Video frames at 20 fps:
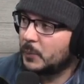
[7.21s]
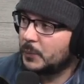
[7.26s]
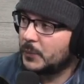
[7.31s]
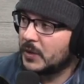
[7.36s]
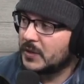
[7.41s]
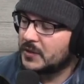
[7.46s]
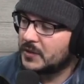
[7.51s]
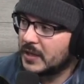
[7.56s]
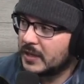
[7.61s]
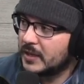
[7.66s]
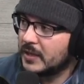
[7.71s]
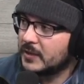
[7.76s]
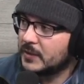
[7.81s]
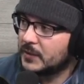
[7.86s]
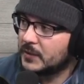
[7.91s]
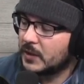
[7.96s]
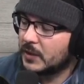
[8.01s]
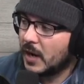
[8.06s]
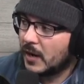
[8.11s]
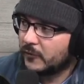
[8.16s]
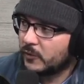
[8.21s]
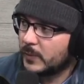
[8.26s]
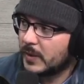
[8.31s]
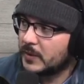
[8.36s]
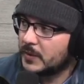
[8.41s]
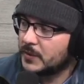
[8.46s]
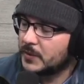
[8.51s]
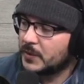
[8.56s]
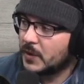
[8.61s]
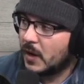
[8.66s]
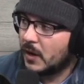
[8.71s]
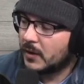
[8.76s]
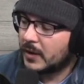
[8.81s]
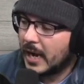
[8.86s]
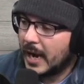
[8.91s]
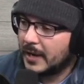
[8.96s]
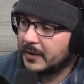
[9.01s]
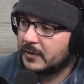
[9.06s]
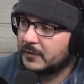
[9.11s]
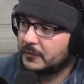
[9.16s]
the cities, the governments are
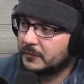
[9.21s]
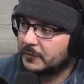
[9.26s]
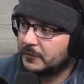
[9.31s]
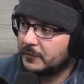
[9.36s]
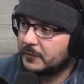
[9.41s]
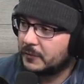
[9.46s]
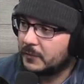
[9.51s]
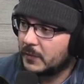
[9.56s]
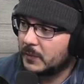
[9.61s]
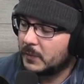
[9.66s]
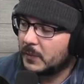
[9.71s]
kind of